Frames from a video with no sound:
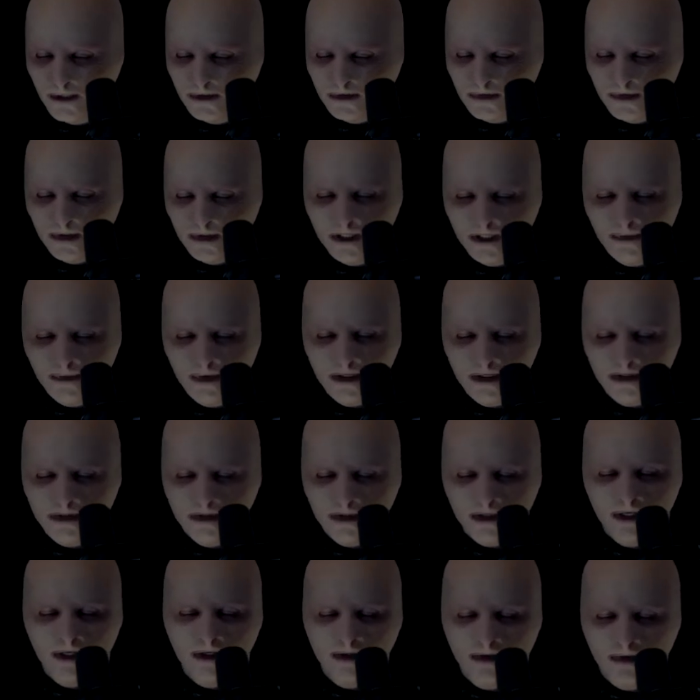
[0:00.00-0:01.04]
So anyways,
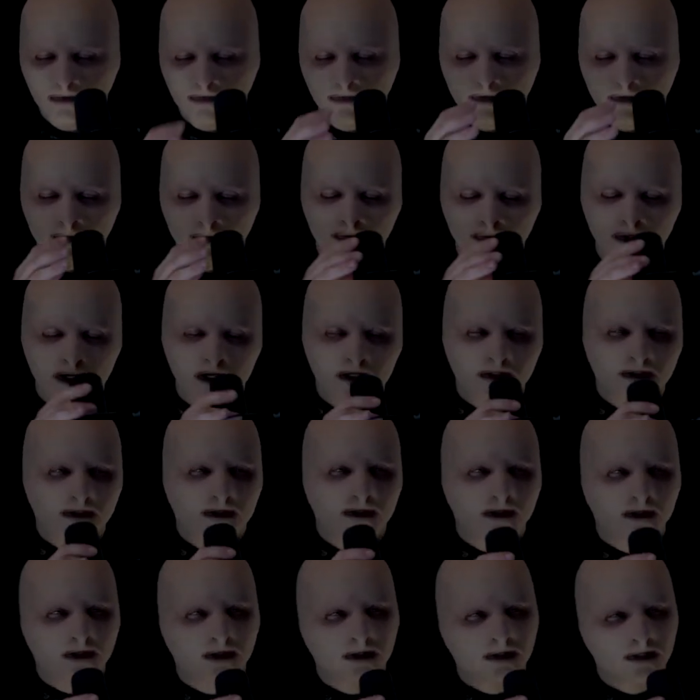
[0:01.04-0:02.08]
he had confirmed, yes,
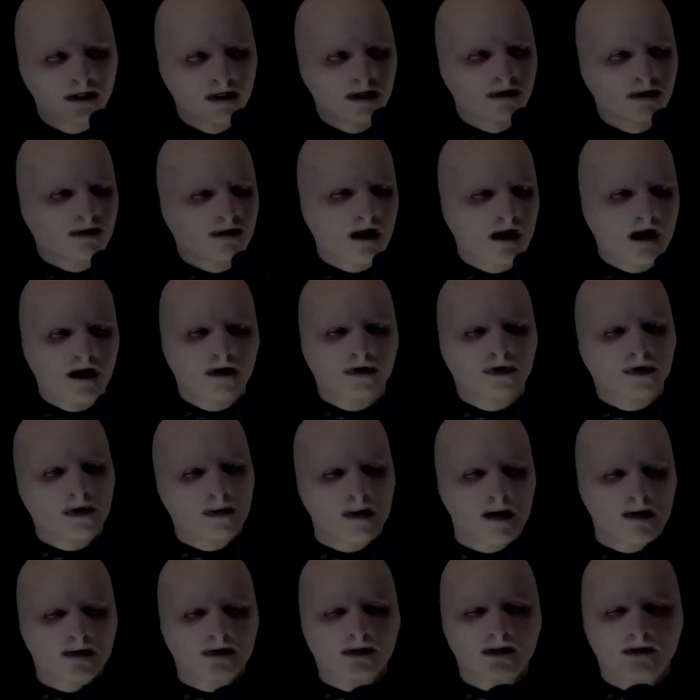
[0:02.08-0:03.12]
that
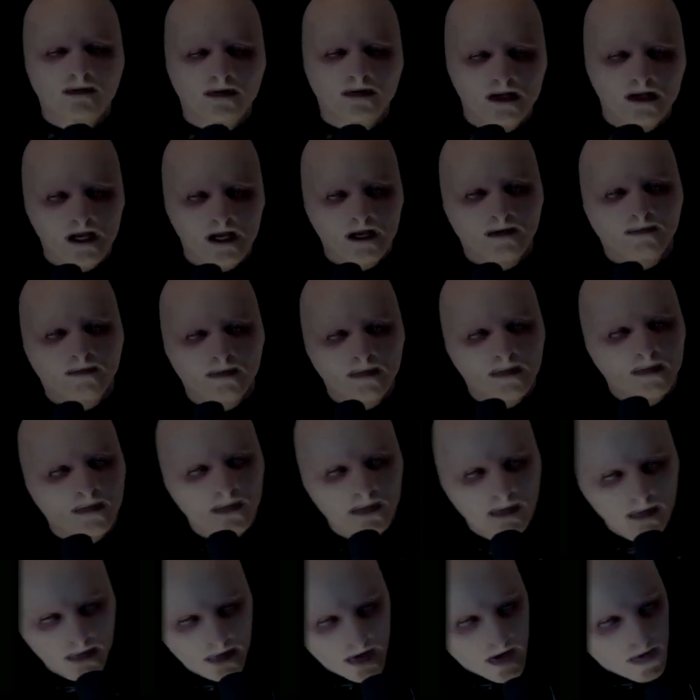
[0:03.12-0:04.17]
airstrip I was living at
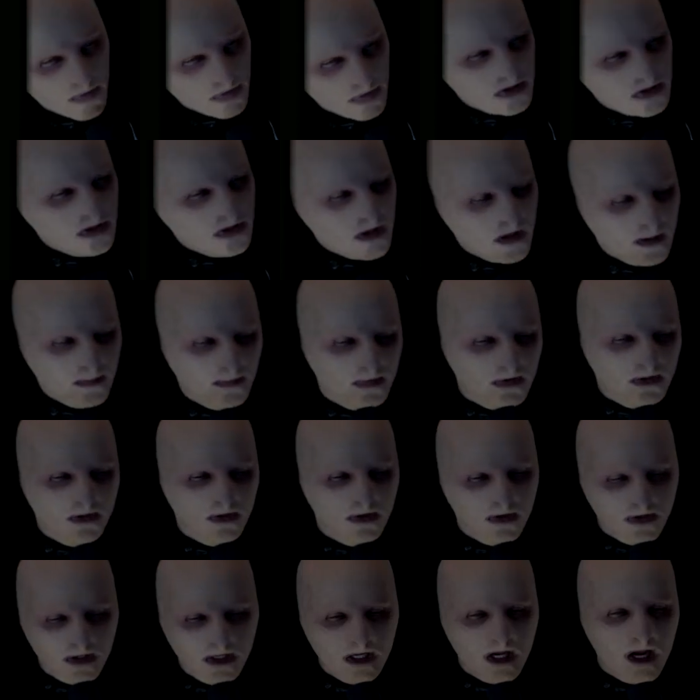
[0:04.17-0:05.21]
was set up in the
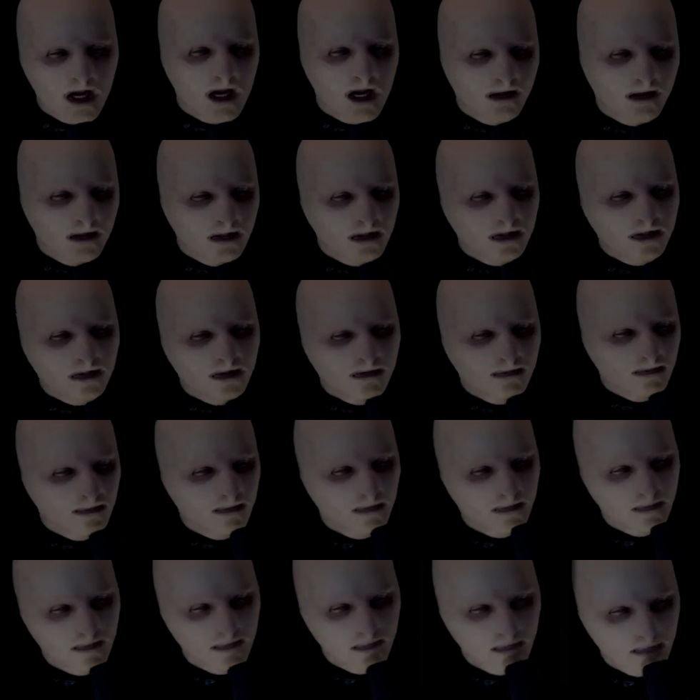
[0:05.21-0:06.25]
early 80s
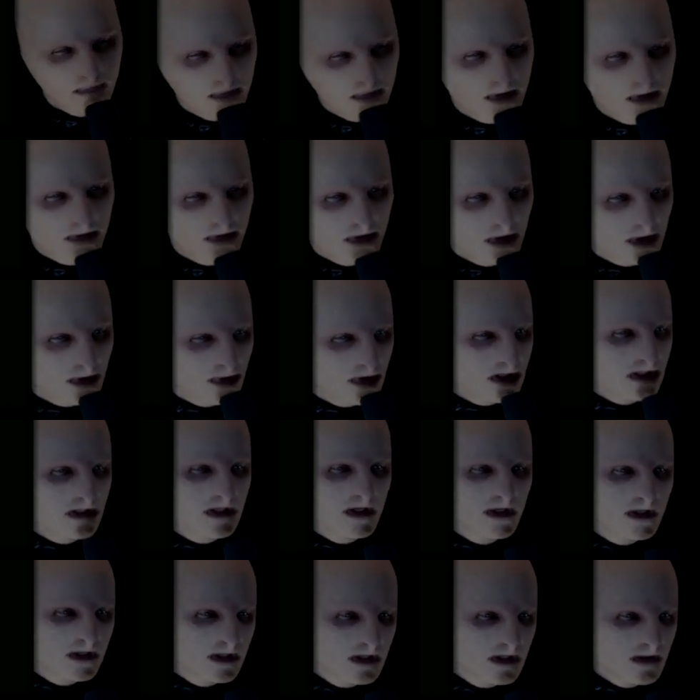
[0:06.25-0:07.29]
for the
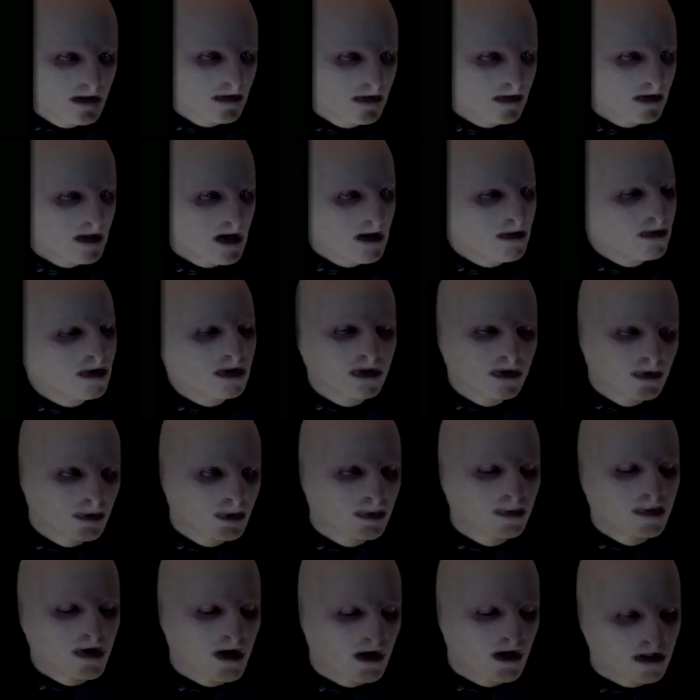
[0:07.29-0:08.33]
160th, and that was
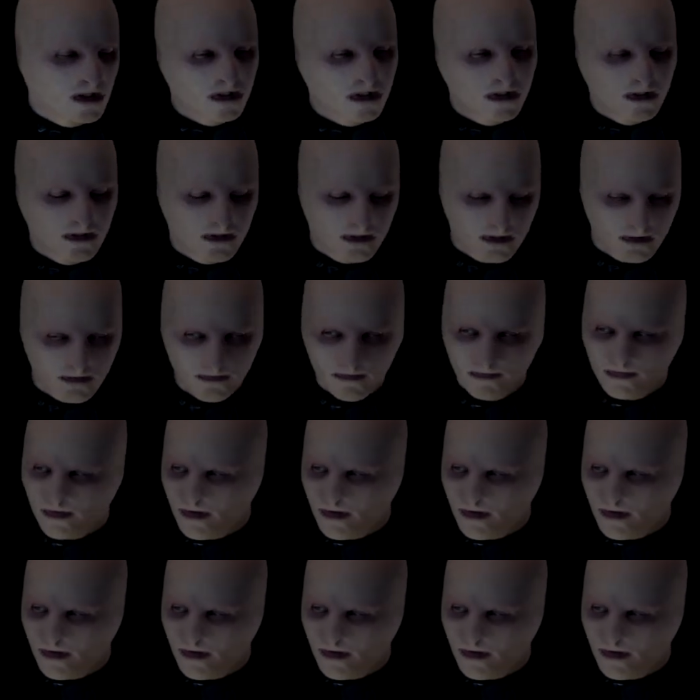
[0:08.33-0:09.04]
through Pegasus.